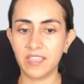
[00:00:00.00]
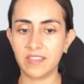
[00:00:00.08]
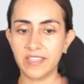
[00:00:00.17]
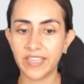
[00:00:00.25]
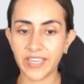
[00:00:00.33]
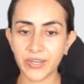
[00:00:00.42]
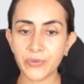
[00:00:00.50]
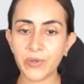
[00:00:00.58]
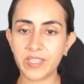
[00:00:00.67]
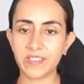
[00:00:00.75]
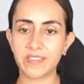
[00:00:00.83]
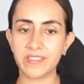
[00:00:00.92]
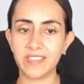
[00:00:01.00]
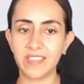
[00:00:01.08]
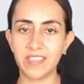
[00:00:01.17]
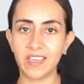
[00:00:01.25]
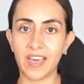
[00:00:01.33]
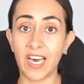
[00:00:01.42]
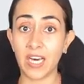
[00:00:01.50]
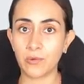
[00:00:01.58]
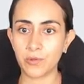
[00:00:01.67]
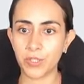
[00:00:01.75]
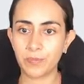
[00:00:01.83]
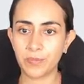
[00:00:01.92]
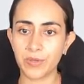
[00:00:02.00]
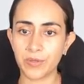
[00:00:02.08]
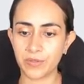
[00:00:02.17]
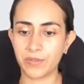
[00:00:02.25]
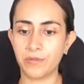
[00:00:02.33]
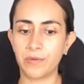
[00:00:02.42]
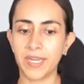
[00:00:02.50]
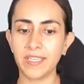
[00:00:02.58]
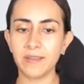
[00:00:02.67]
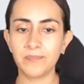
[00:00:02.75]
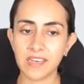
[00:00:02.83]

now we can see our puzzle, right?